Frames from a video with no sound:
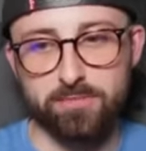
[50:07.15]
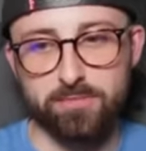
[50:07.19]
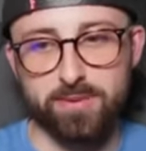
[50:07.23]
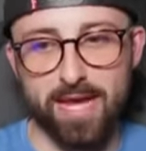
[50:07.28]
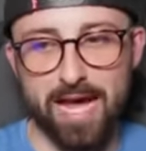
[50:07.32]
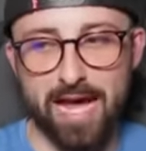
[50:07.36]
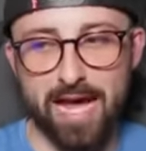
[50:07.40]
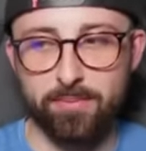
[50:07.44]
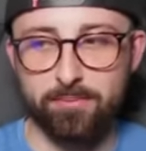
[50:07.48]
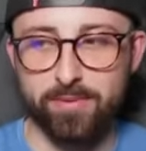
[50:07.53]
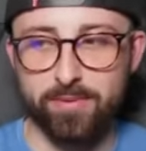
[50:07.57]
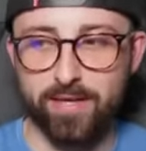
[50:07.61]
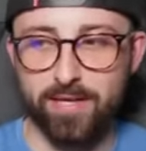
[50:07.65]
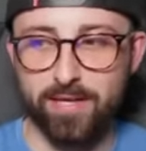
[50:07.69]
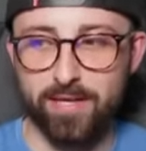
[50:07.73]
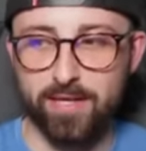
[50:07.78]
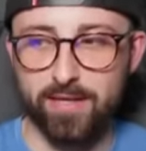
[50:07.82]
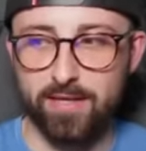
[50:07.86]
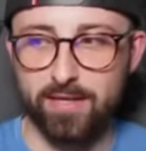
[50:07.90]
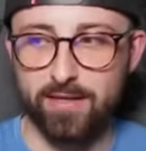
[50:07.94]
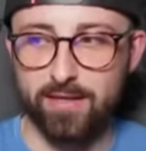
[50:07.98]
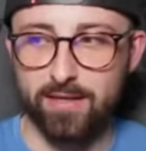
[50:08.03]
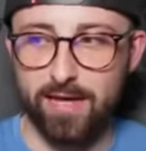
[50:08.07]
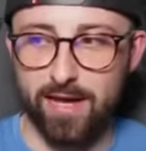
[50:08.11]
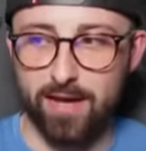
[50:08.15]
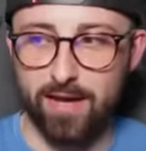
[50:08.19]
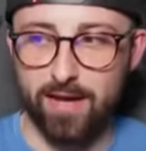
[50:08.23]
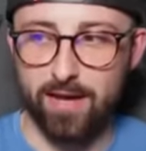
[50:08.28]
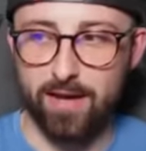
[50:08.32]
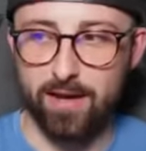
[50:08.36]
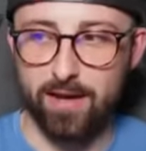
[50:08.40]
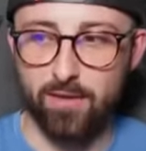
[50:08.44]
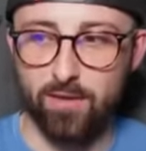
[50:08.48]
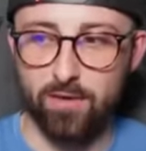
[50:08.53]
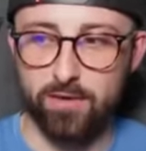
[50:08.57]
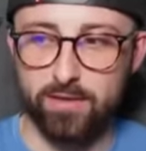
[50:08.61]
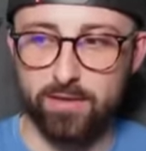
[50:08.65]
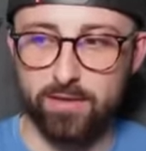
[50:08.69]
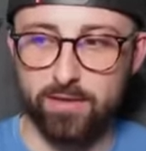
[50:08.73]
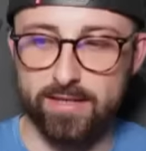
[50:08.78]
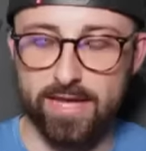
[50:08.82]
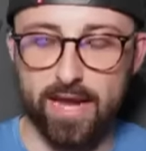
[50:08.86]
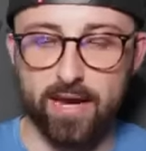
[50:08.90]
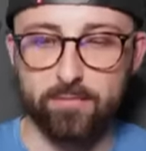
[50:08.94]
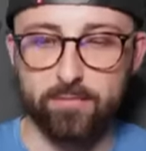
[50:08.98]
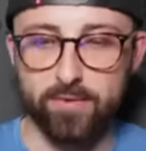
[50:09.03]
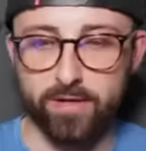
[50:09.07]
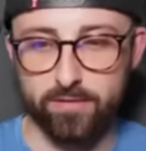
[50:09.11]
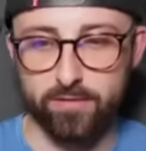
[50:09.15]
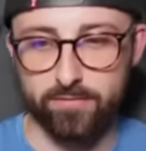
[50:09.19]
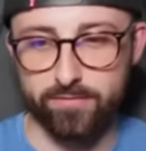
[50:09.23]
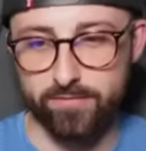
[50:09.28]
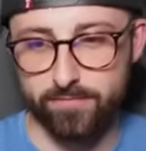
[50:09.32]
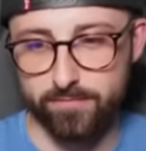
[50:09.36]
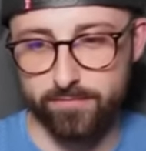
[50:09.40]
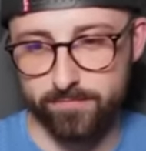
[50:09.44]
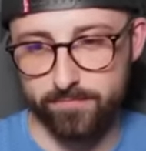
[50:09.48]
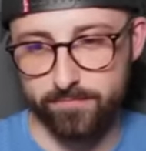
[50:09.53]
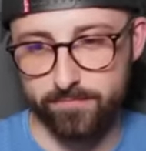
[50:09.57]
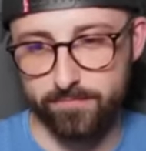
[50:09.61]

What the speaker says: you be happy getting rid of?